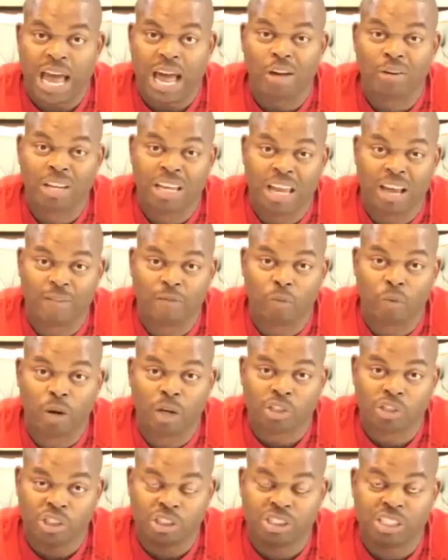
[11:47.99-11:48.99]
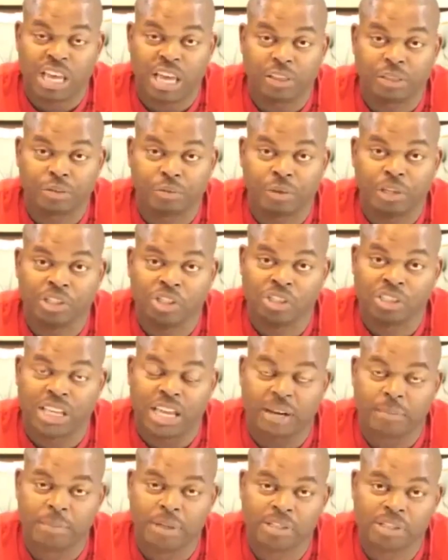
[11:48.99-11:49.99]
I only have 1. She's got 3. She's
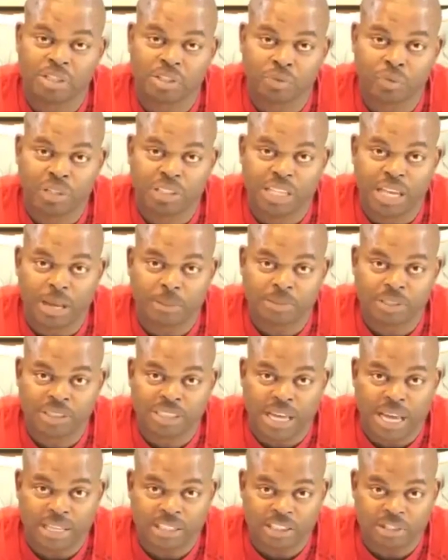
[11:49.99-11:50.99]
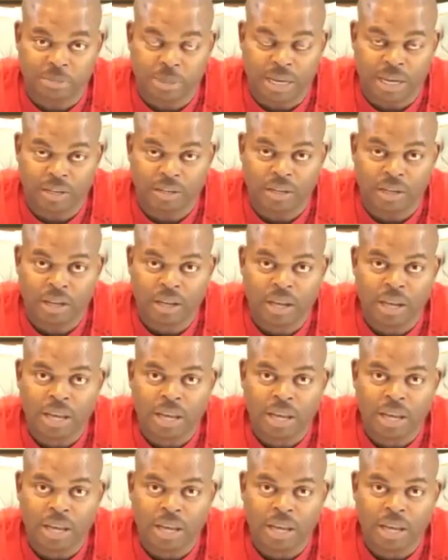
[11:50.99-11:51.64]
got a business 3 times the size as mine.